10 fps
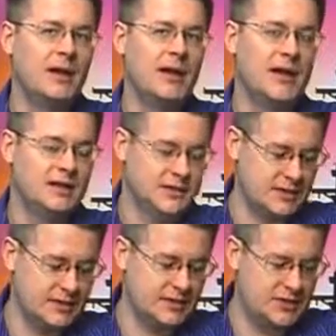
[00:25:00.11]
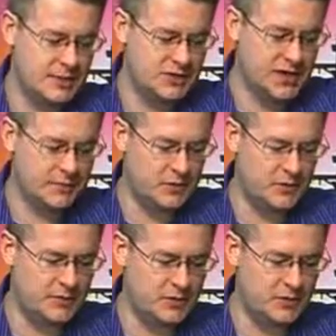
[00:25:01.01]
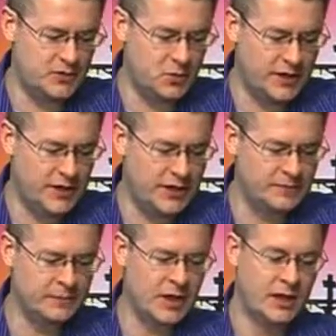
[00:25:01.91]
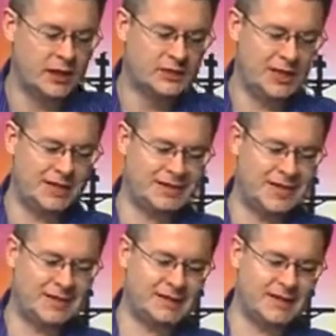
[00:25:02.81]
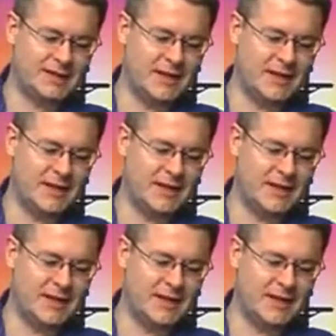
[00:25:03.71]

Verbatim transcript: And in the same chapter, verse twenty-eight, just as the